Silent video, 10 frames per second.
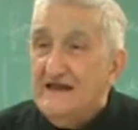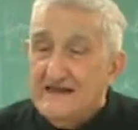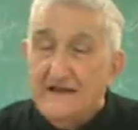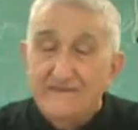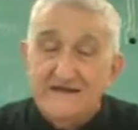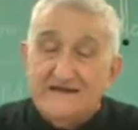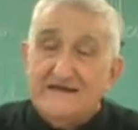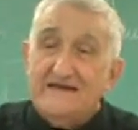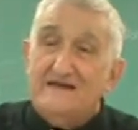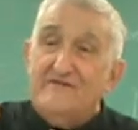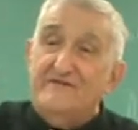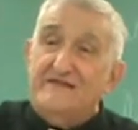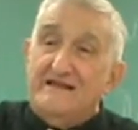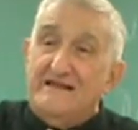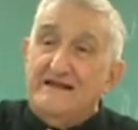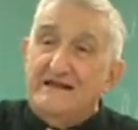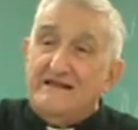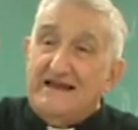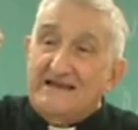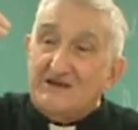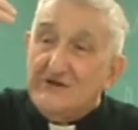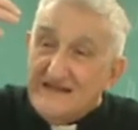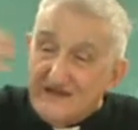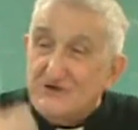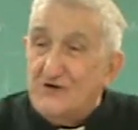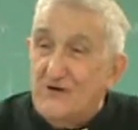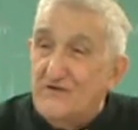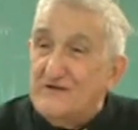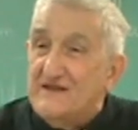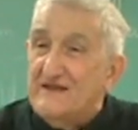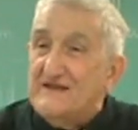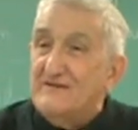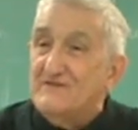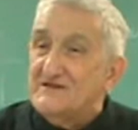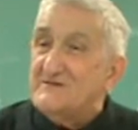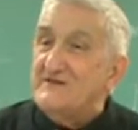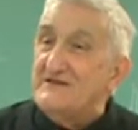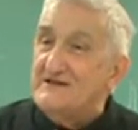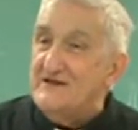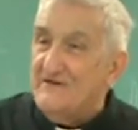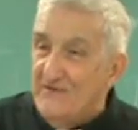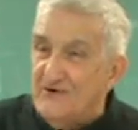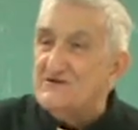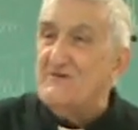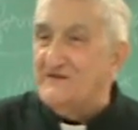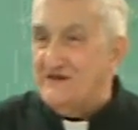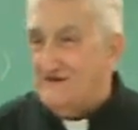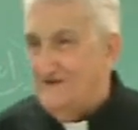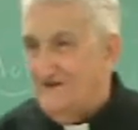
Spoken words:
That means if there is a nature of a thing, there must be for something.